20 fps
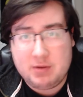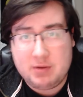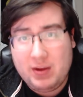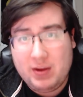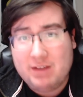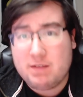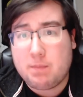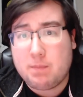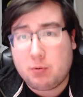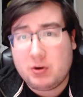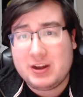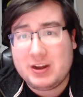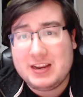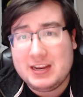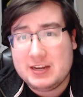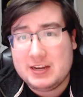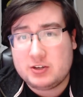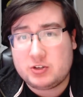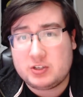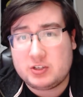And we have a
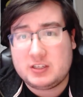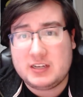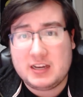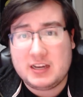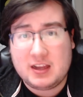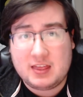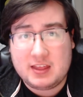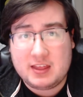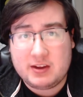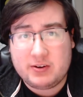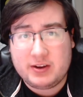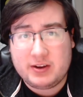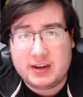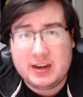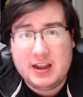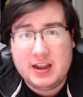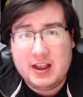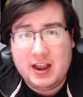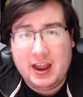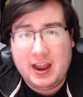pretty interesting theory,